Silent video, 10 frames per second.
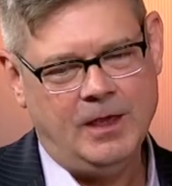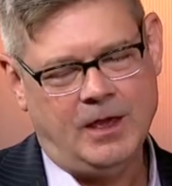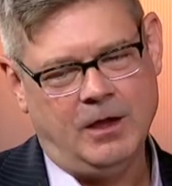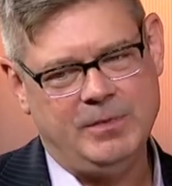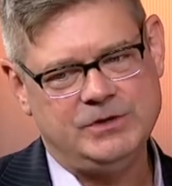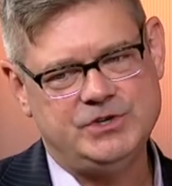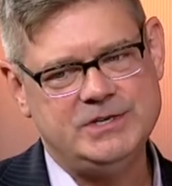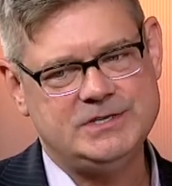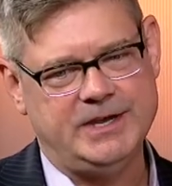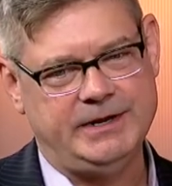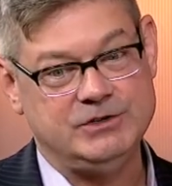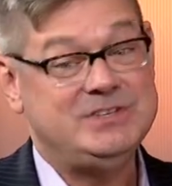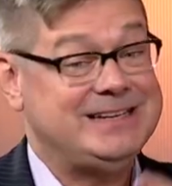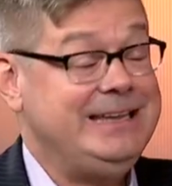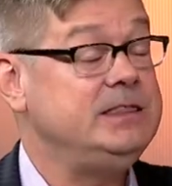um, and she said, and
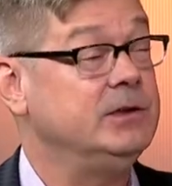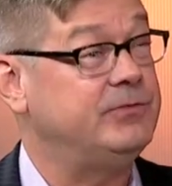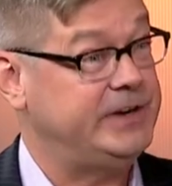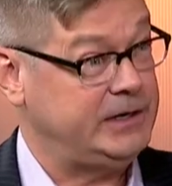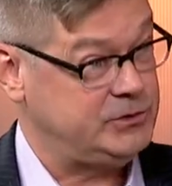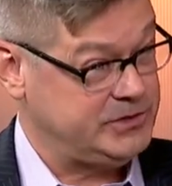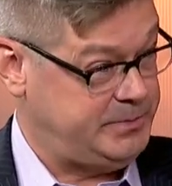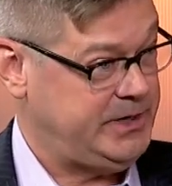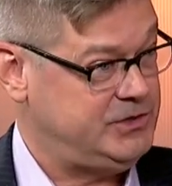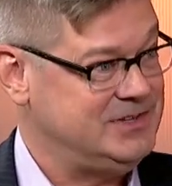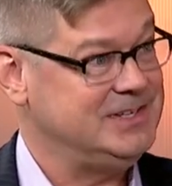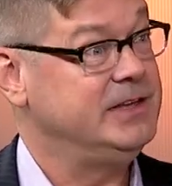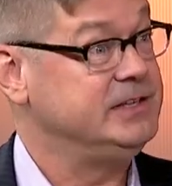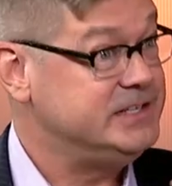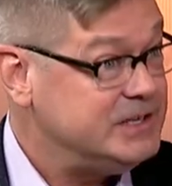she's in the financial space, she's in
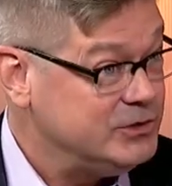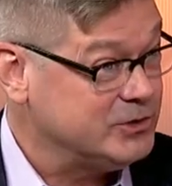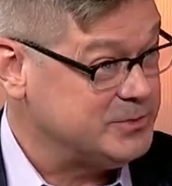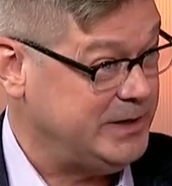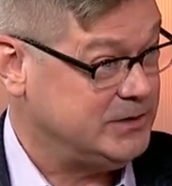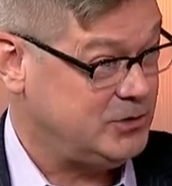the digital space.